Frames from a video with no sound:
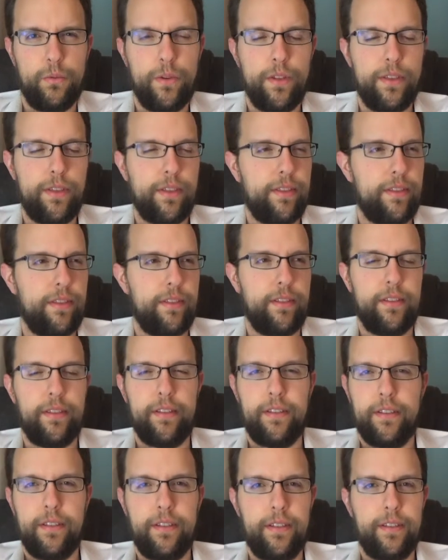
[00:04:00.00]
with
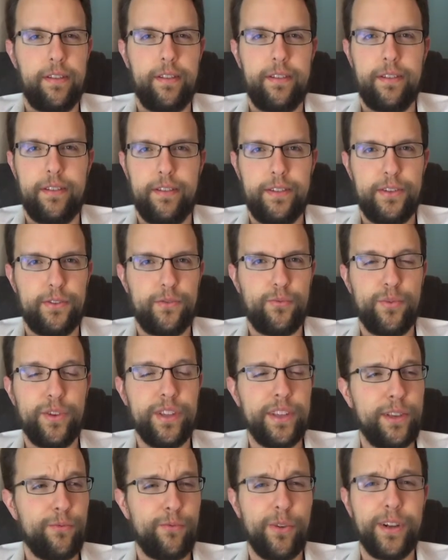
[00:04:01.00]
this
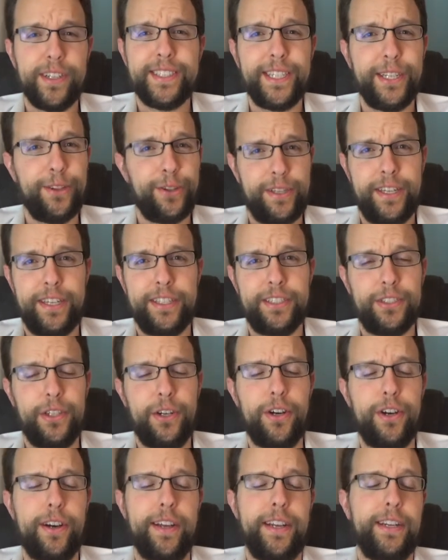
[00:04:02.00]
really rusty looking
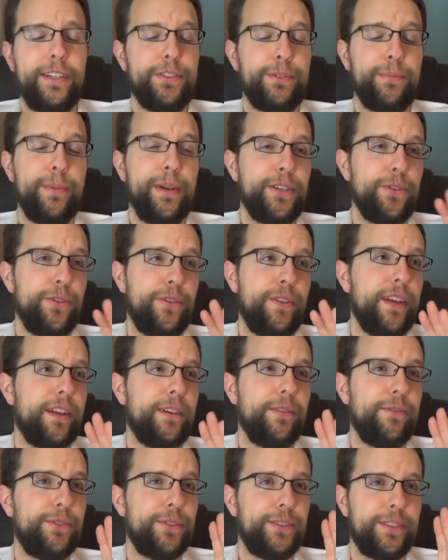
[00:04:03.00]
saw, and it just makes you
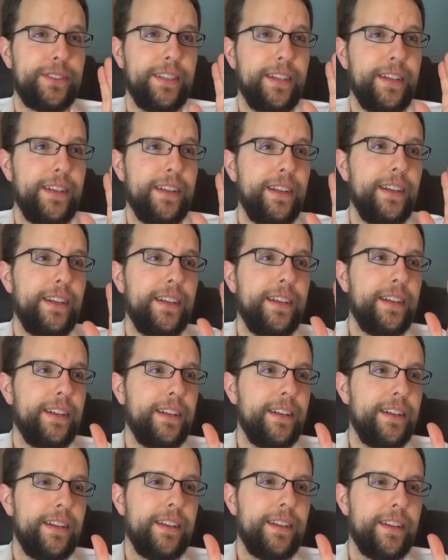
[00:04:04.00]
think of just
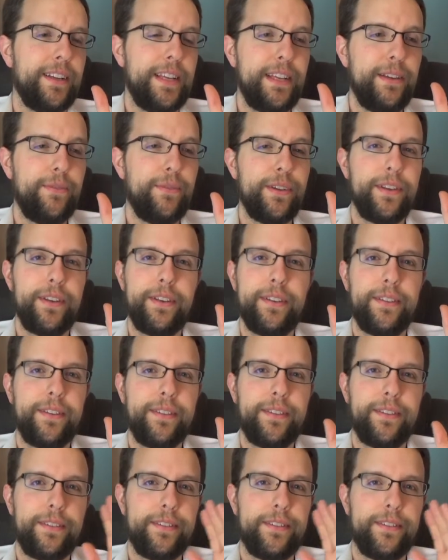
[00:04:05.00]
even